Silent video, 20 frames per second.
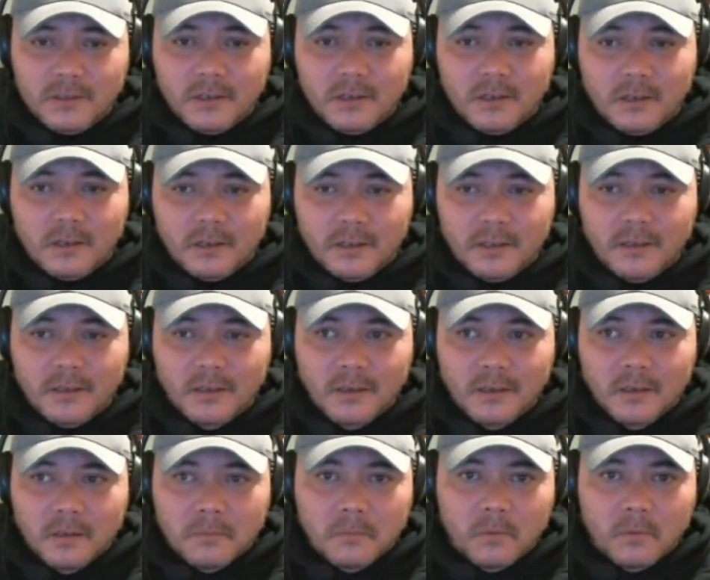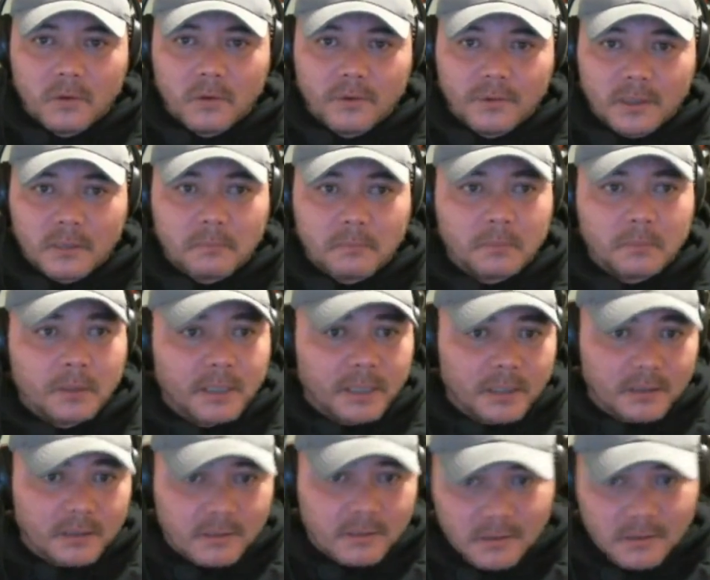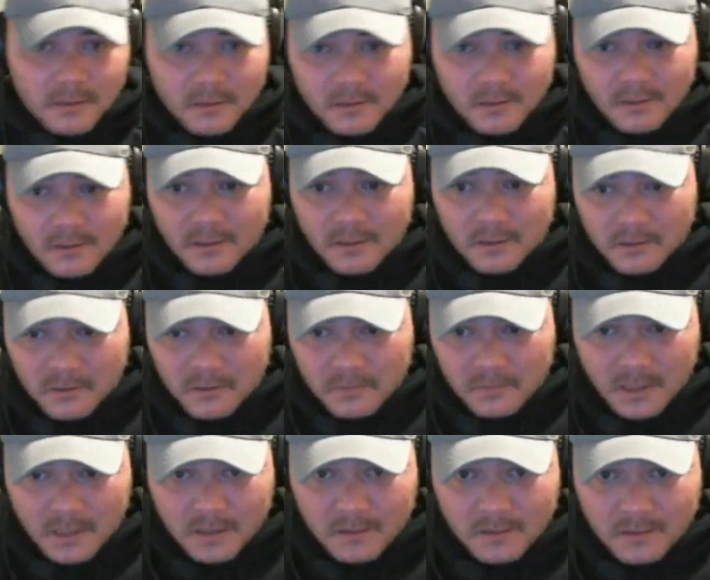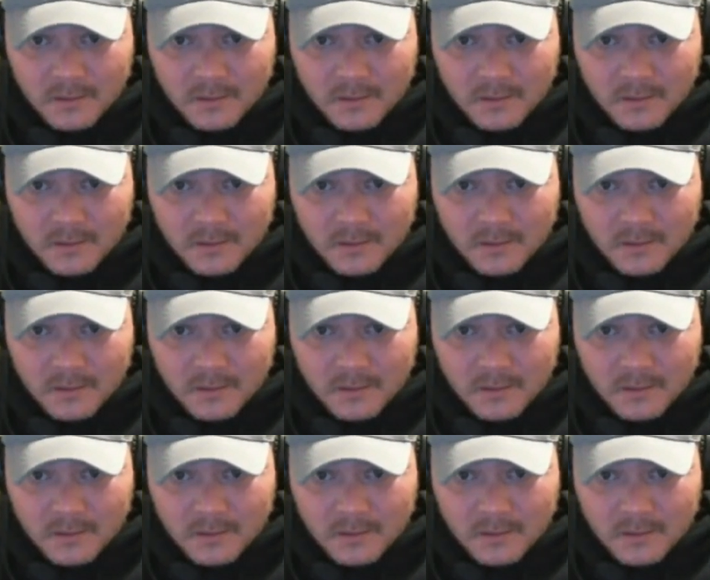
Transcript: call it more of a completist, you know what I mean?